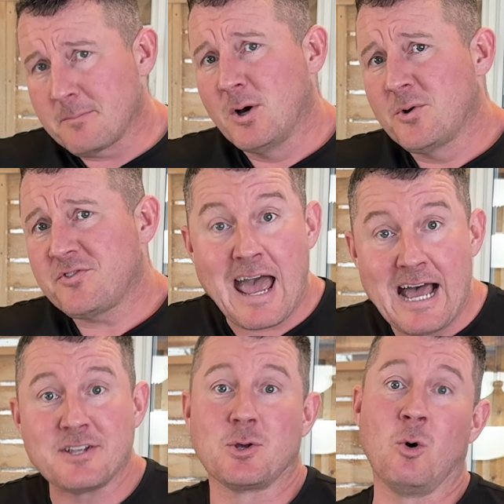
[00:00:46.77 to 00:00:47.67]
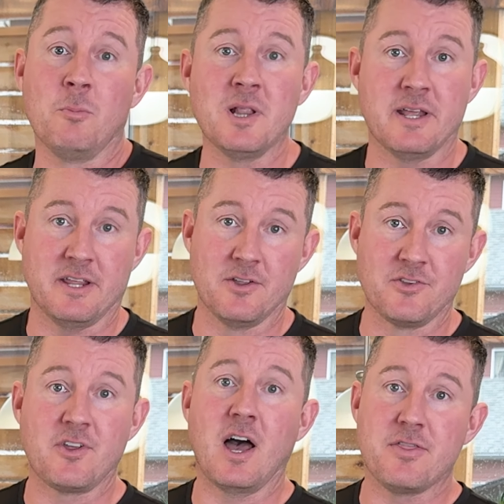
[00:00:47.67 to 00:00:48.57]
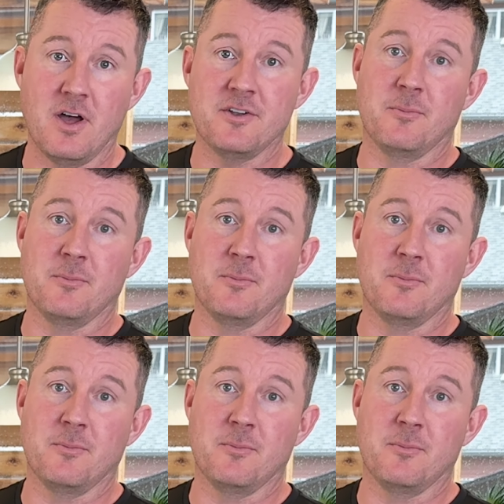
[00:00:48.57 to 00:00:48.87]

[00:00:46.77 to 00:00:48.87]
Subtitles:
most asshole millennials, I thought to